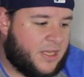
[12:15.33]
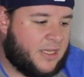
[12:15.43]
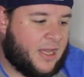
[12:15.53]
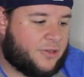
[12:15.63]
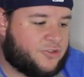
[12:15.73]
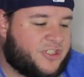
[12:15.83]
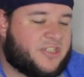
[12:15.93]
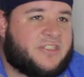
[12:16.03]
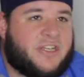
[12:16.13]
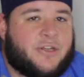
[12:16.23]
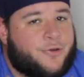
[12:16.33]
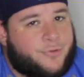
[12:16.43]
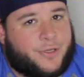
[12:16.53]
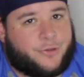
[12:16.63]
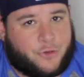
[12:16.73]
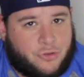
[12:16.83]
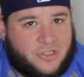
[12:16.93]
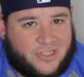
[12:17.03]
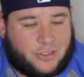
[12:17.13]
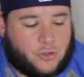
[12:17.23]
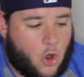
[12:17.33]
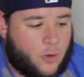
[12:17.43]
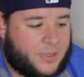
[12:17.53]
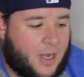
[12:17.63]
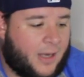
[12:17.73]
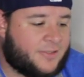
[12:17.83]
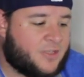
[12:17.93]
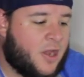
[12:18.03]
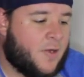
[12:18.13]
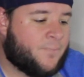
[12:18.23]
He had 1,636 RBIs.